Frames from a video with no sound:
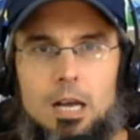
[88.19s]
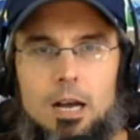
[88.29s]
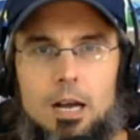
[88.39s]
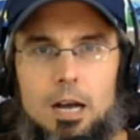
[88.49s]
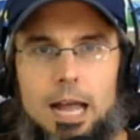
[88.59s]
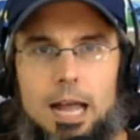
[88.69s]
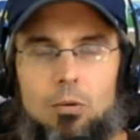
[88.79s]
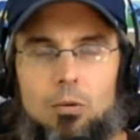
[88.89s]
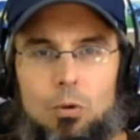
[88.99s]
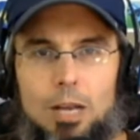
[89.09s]
uh, at
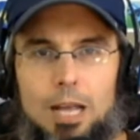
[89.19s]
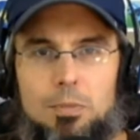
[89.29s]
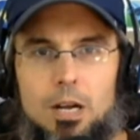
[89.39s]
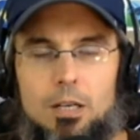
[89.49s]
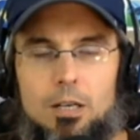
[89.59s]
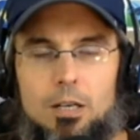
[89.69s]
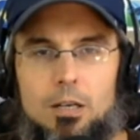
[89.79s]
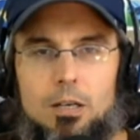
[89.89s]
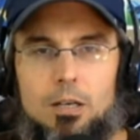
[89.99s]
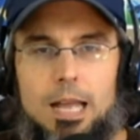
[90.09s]

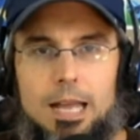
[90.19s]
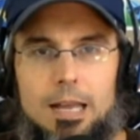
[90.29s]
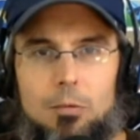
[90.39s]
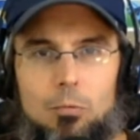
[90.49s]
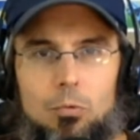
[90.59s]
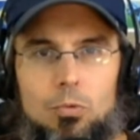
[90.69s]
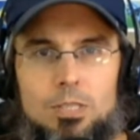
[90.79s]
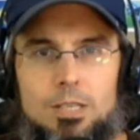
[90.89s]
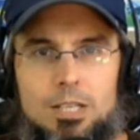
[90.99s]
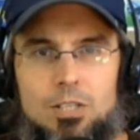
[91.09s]
coronalabs.com, and we'll
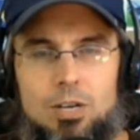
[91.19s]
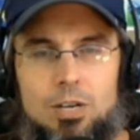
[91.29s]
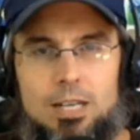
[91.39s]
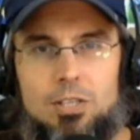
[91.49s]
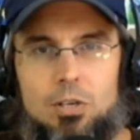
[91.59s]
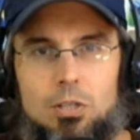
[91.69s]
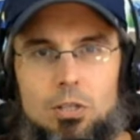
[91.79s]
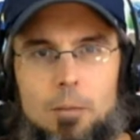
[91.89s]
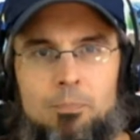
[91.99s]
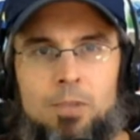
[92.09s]
you, try to get you hooked
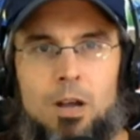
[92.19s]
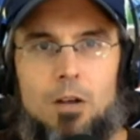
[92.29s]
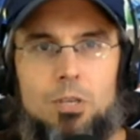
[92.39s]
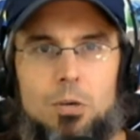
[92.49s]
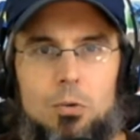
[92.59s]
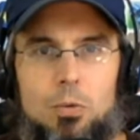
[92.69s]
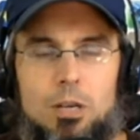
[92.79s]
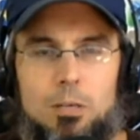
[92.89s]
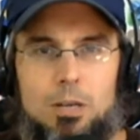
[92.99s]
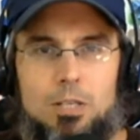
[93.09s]
up. Also, we
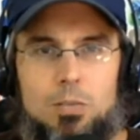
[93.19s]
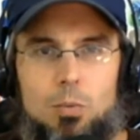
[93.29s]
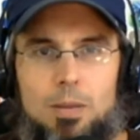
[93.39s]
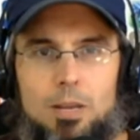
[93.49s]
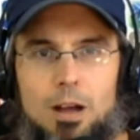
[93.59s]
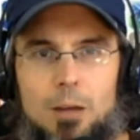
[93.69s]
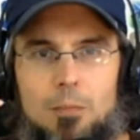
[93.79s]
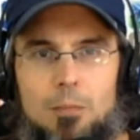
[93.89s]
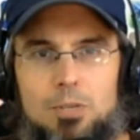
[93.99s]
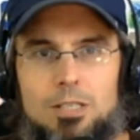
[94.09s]
talked about swiping
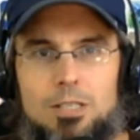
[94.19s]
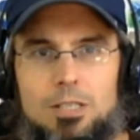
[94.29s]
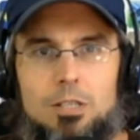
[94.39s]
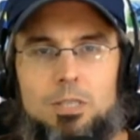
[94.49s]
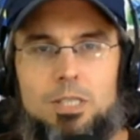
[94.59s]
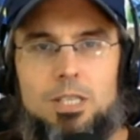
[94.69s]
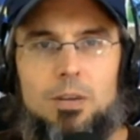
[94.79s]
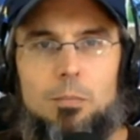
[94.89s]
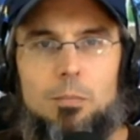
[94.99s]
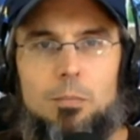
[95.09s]
objects to
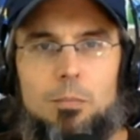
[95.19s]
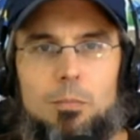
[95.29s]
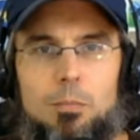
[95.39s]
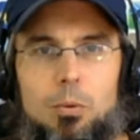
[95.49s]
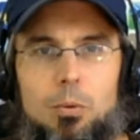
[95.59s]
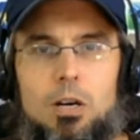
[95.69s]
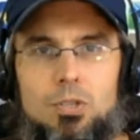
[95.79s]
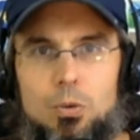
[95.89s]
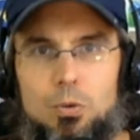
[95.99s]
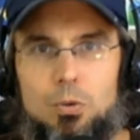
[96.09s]
specific points on the
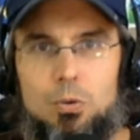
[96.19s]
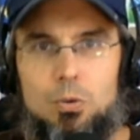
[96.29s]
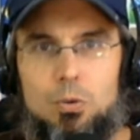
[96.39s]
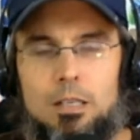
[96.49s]
screen,